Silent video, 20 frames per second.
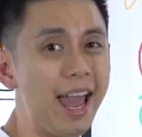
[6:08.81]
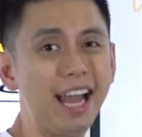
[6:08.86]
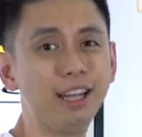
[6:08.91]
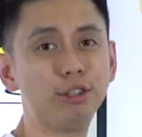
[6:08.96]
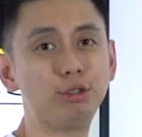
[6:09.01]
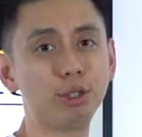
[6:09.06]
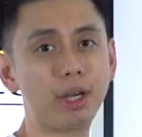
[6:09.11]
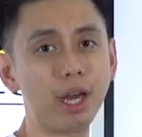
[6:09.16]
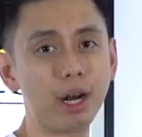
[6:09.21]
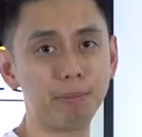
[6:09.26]

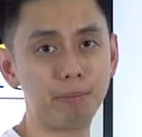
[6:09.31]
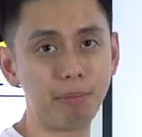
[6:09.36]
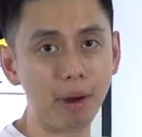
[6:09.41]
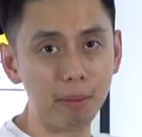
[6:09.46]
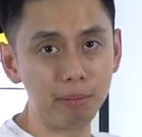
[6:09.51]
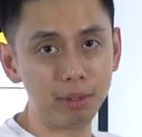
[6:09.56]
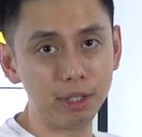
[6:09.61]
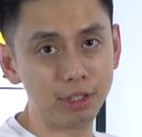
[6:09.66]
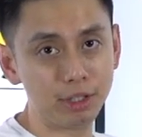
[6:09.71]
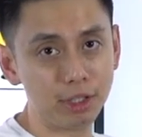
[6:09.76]
and to get a
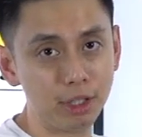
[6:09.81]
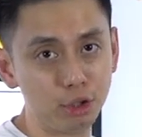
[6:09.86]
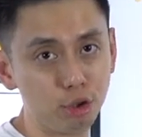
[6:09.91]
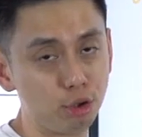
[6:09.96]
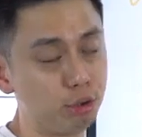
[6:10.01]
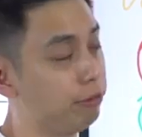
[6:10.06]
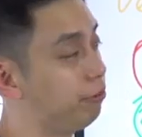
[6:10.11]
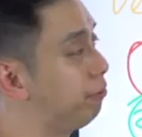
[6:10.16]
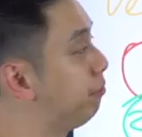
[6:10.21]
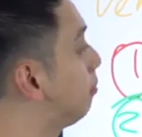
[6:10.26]

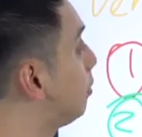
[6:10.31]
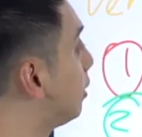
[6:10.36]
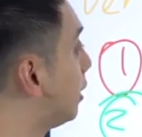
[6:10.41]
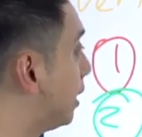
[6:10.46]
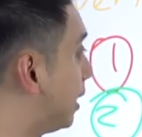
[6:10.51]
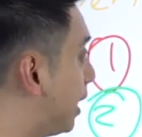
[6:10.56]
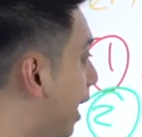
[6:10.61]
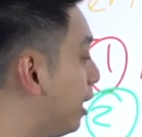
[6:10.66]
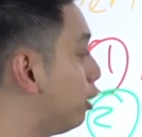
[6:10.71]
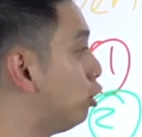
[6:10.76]
publicist to
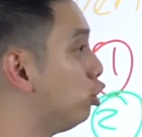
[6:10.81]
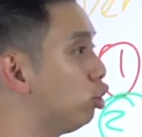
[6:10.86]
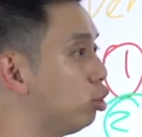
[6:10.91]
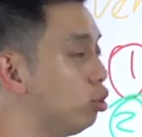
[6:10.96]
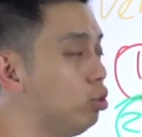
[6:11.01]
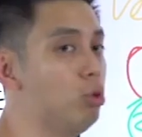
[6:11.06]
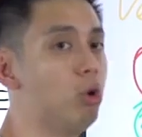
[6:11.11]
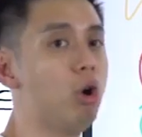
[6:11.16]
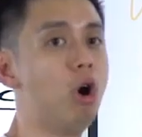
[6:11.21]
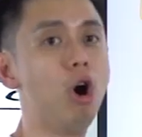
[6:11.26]
get
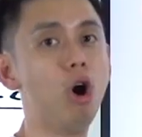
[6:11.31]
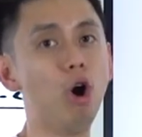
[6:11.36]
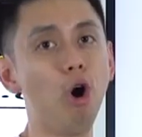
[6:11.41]
you